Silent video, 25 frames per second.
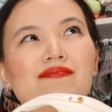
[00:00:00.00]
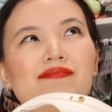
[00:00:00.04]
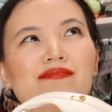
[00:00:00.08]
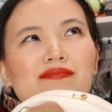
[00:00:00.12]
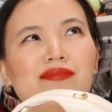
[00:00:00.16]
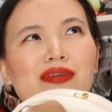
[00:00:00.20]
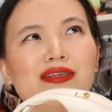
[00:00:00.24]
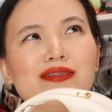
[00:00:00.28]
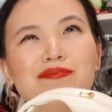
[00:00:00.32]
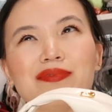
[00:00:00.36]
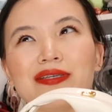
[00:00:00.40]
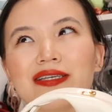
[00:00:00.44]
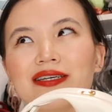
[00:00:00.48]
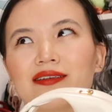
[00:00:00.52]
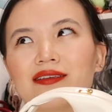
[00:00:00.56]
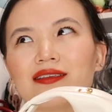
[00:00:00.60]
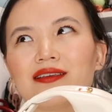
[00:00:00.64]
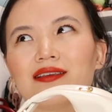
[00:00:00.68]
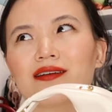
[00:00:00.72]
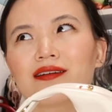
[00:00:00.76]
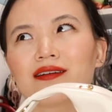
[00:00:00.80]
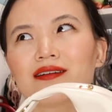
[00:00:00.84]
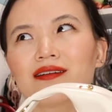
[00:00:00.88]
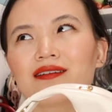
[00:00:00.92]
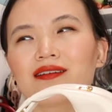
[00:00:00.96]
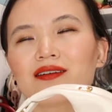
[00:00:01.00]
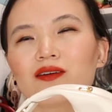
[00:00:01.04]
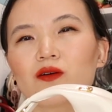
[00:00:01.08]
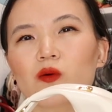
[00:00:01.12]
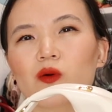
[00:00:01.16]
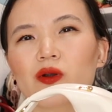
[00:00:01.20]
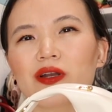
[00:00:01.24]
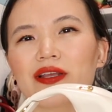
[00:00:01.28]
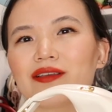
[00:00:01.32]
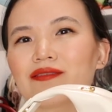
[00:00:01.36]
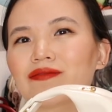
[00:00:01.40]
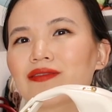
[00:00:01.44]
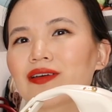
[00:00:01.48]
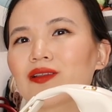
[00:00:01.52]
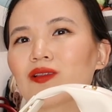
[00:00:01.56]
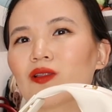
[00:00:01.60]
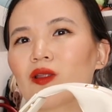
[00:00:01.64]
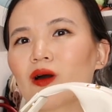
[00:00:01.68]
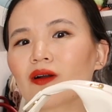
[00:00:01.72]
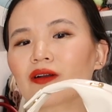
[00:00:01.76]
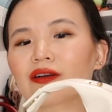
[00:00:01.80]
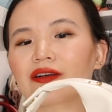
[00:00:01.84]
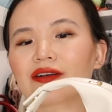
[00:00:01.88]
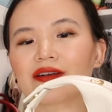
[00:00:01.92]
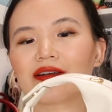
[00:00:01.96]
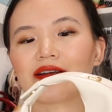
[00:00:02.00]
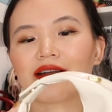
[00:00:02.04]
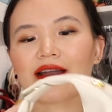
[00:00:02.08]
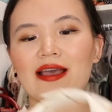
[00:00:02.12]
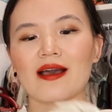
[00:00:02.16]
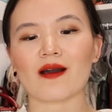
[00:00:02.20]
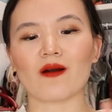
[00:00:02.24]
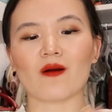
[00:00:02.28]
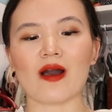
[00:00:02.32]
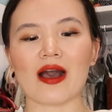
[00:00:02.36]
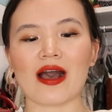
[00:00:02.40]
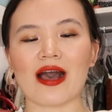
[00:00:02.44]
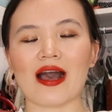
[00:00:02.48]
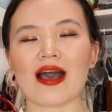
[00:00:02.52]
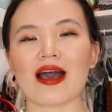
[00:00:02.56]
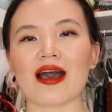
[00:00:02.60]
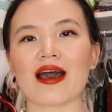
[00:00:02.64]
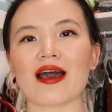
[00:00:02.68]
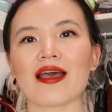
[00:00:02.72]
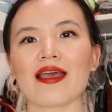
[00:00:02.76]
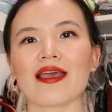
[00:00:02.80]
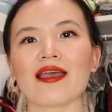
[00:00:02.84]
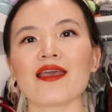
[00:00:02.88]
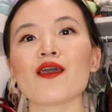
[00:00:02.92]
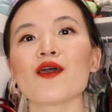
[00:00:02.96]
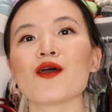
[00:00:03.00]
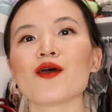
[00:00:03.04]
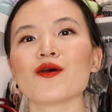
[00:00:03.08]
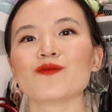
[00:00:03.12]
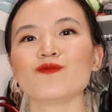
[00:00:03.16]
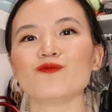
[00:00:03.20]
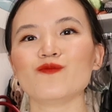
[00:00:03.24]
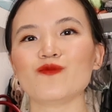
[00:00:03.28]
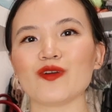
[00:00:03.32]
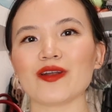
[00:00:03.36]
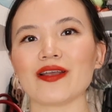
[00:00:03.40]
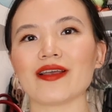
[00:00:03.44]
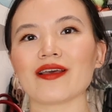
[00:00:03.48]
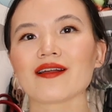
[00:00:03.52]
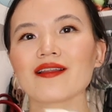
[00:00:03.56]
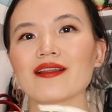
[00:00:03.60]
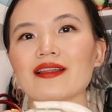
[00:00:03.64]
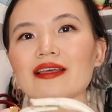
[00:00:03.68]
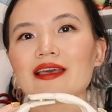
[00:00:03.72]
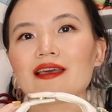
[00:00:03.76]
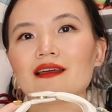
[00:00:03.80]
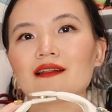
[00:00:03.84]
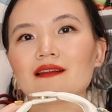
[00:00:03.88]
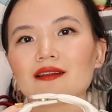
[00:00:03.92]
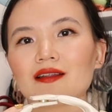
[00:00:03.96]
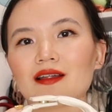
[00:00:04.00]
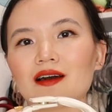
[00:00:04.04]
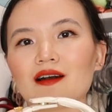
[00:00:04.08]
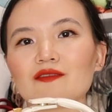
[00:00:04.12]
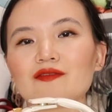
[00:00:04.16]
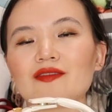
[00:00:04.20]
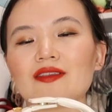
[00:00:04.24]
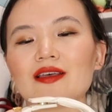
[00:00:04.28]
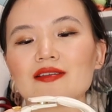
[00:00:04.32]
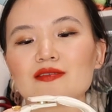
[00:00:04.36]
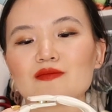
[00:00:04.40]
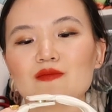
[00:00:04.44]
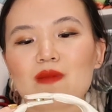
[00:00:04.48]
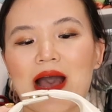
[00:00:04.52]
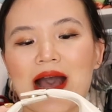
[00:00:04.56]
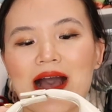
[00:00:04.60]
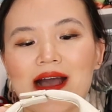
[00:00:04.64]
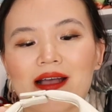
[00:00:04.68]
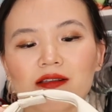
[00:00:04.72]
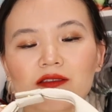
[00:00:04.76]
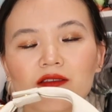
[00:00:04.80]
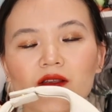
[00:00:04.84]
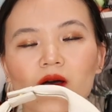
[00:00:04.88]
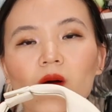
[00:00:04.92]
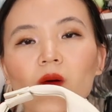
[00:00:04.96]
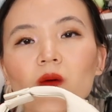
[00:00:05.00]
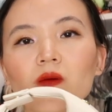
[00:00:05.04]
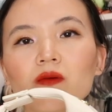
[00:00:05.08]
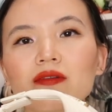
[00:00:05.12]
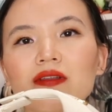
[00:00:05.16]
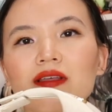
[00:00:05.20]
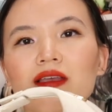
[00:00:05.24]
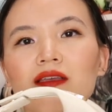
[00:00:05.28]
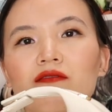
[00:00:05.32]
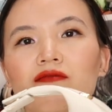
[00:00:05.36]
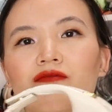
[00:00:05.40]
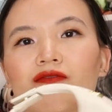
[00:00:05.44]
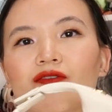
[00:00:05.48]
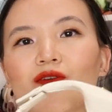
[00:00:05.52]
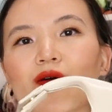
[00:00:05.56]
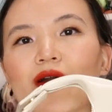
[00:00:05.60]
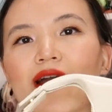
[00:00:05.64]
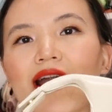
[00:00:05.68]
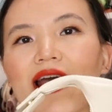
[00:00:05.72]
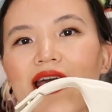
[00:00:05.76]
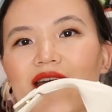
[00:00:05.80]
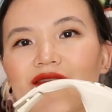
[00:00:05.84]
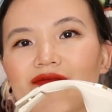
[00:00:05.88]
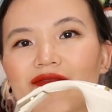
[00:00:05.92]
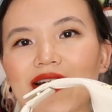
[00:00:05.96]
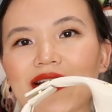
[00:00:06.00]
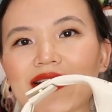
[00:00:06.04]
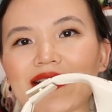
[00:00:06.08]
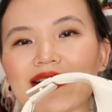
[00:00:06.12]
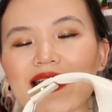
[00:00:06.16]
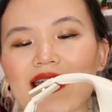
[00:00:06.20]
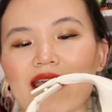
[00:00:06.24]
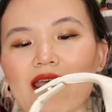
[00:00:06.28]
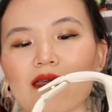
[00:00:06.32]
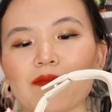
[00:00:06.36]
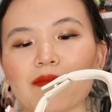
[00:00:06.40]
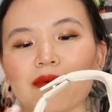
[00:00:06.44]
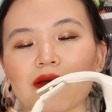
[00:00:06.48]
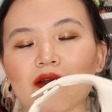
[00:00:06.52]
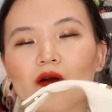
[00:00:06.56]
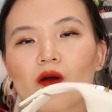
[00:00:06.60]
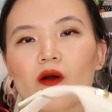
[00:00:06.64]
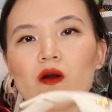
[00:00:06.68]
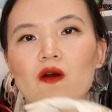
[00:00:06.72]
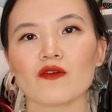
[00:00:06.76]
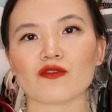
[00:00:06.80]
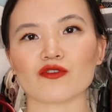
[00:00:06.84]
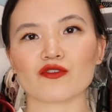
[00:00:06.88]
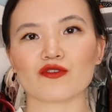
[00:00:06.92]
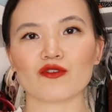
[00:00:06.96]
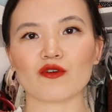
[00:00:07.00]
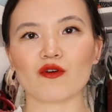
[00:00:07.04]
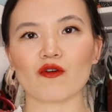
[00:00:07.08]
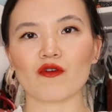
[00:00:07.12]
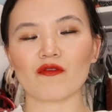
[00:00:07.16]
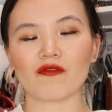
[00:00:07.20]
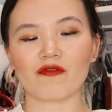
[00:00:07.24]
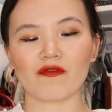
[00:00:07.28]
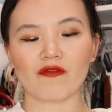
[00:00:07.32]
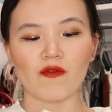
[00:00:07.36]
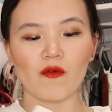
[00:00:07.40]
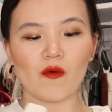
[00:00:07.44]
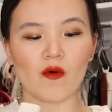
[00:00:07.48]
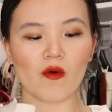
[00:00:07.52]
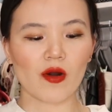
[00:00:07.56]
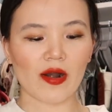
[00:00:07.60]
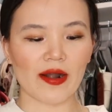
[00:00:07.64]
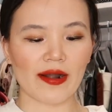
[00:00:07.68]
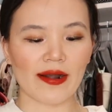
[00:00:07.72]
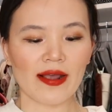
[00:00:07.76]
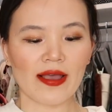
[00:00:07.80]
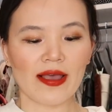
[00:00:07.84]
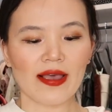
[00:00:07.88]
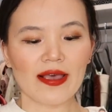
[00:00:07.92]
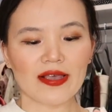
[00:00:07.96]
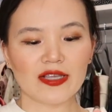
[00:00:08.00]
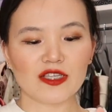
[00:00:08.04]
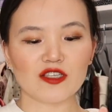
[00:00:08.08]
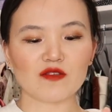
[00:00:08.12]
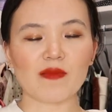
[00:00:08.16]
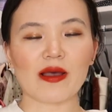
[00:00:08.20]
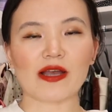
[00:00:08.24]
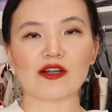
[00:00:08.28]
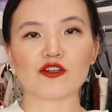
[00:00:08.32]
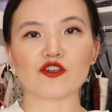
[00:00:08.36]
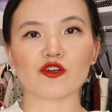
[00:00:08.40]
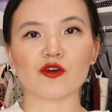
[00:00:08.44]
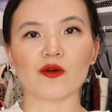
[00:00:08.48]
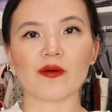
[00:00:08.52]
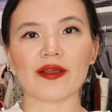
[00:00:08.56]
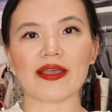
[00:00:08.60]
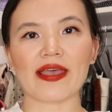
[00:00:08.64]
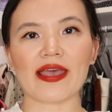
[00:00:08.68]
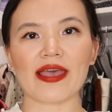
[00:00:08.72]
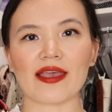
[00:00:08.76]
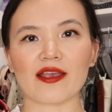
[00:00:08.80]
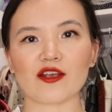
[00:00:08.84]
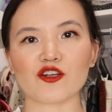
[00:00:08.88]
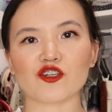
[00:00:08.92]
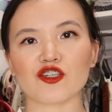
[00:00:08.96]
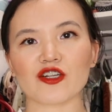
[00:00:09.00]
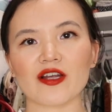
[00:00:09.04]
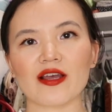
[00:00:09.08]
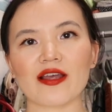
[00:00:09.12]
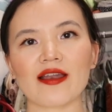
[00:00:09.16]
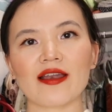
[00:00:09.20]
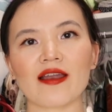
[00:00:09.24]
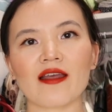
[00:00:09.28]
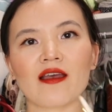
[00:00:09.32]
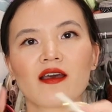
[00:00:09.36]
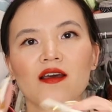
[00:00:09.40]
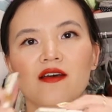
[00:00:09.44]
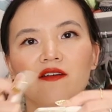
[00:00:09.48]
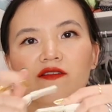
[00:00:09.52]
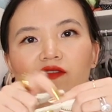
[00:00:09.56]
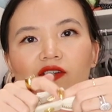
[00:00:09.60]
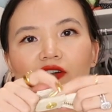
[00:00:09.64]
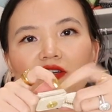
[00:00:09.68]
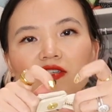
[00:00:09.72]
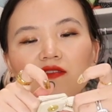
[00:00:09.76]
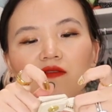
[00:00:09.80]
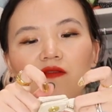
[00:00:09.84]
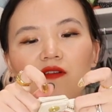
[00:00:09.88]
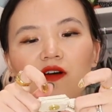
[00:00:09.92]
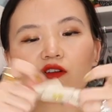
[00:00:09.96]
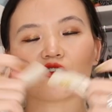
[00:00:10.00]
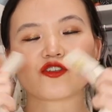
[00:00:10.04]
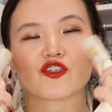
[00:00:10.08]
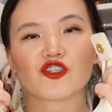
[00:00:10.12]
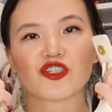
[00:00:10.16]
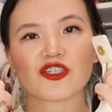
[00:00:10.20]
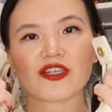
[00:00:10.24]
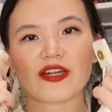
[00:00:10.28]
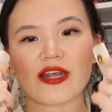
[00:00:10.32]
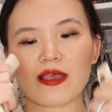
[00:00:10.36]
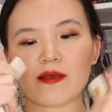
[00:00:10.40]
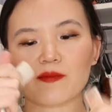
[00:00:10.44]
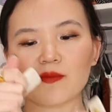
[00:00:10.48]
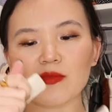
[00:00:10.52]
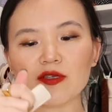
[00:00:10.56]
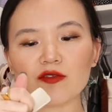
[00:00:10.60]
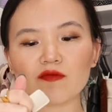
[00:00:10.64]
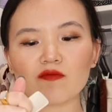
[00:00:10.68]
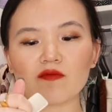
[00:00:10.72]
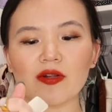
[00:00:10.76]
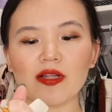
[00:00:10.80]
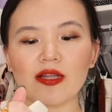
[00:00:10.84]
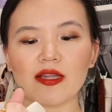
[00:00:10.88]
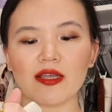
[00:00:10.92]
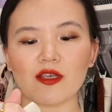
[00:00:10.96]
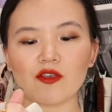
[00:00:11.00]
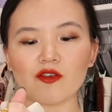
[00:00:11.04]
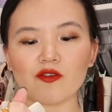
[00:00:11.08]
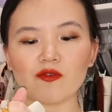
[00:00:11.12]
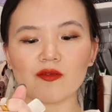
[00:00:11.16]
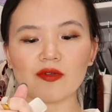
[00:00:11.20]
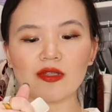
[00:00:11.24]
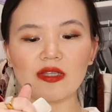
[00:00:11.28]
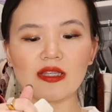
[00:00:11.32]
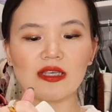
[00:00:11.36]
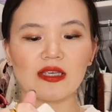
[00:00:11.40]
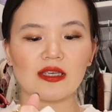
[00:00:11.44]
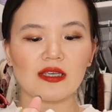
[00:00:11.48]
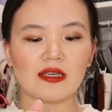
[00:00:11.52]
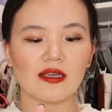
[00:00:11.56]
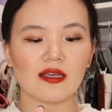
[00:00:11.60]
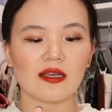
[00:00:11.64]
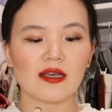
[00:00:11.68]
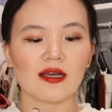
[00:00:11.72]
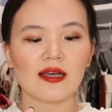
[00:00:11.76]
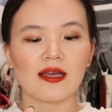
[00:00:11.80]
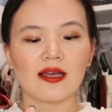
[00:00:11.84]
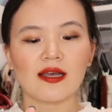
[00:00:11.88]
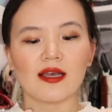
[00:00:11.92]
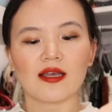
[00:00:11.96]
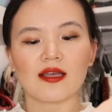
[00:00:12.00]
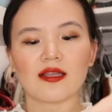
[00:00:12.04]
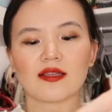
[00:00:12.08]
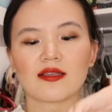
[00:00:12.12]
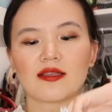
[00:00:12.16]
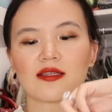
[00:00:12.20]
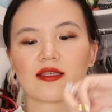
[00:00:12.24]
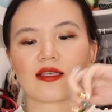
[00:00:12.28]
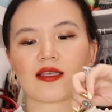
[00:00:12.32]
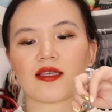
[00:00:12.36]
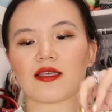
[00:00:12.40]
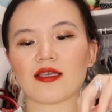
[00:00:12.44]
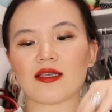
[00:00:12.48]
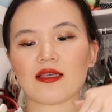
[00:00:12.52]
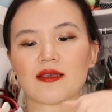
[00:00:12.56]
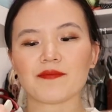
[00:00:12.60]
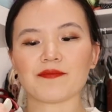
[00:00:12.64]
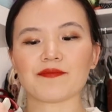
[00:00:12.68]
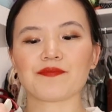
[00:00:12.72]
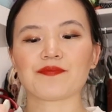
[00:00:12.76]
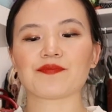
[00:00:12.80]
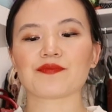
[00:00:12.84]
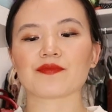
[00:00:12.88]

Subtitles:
maybe a year or even longer now. I really love this bag, not only for every day but also for special occasion. First of all, the shape is really unique. The